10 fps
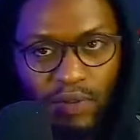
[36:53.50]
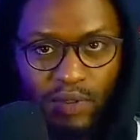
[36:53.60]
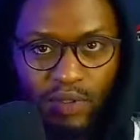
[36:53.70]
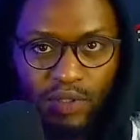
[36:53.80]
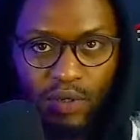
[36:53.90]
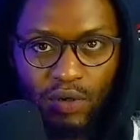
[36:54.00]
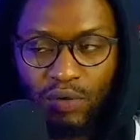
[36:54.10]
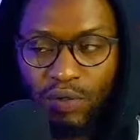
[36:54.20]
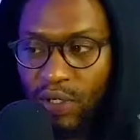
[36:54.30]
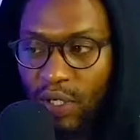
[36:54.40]
So
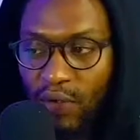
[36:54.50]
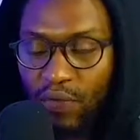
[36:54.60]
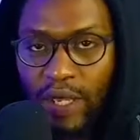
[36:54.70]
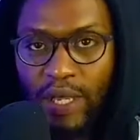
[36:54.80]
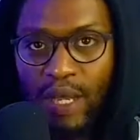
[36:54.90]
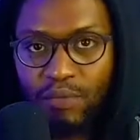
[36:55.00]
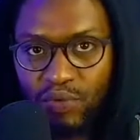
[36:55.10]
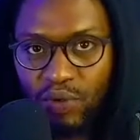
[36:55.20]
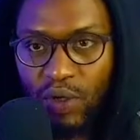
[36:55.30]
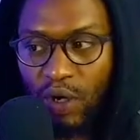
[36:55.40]
if you're a
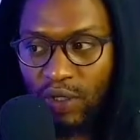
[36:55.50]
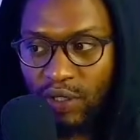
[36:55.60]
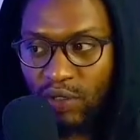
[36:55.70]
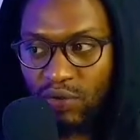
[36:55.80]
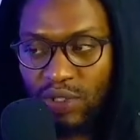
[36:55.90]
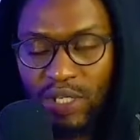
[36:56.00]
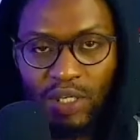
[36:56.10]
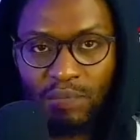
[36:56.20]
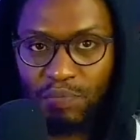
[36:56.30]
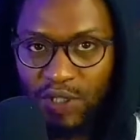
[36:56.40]
Cameroon artist, you sing
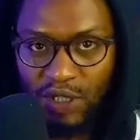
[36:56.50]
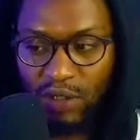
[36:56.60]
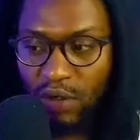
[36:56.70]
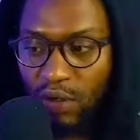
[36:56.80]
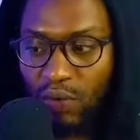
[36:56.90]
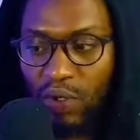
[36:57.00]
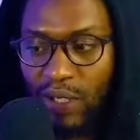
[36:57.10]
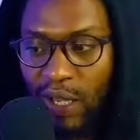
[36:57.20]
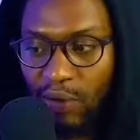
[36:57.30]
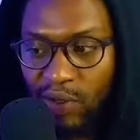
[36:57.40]
in pidgin or what
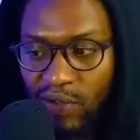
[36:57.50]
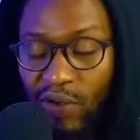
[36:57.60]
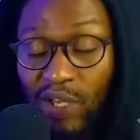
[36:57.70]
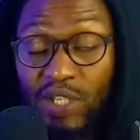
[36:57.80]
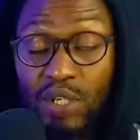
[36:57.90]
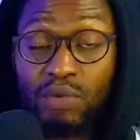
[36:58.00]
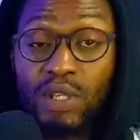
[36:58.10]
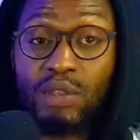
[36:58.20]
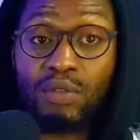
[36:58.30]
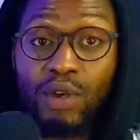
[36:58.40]
language, you can
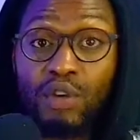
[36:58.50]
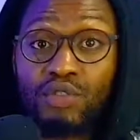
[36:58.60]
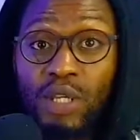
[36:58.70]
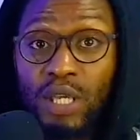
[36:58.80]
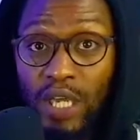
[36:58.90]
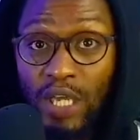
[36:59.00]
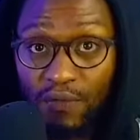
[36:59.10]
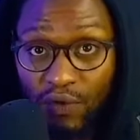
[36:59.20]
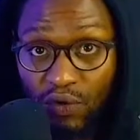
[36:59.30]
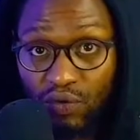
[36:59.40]
generate 300K
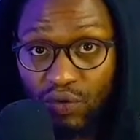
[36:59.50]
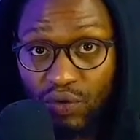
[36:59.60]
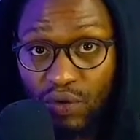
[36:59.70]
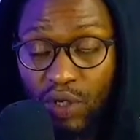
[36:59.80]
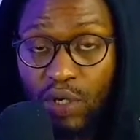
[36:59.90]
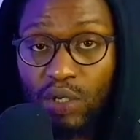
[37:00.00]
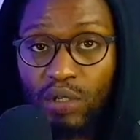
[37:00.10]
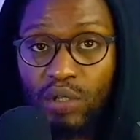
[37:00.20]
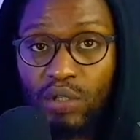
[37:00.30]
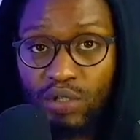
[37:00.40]
views.
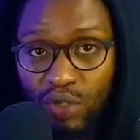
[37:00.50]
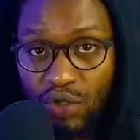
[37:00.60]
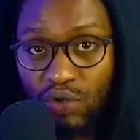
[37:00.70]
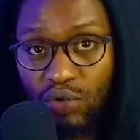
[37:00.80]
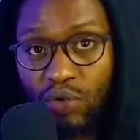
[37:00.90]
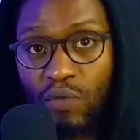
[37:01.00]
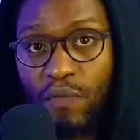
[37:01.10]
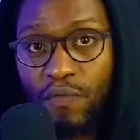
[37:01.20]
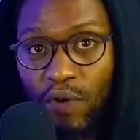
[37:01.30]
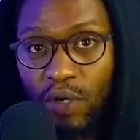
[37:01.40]
Just know you're
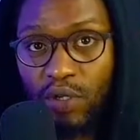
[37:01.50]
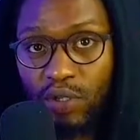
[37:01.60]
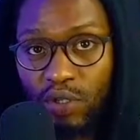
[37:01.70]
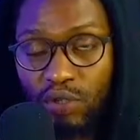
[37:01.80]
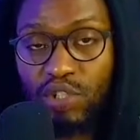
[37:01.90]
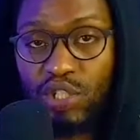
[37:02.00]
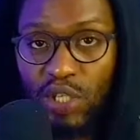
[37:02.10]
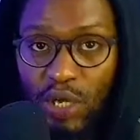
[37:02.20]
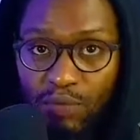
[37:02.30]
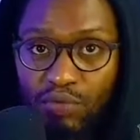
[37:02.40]
fucking huge in
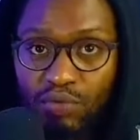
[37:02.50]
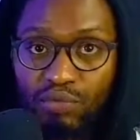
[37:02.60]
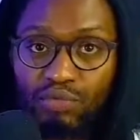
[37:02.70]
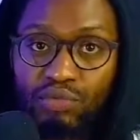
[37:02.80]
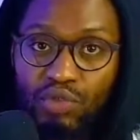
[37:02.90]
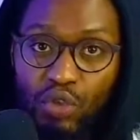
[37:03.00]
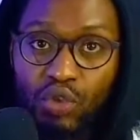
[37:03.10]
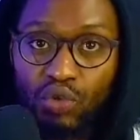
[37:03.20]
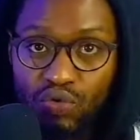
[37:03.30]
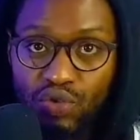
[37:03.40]
Cameroon. You're
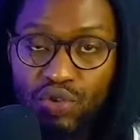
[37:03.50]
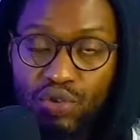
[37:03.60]
huge.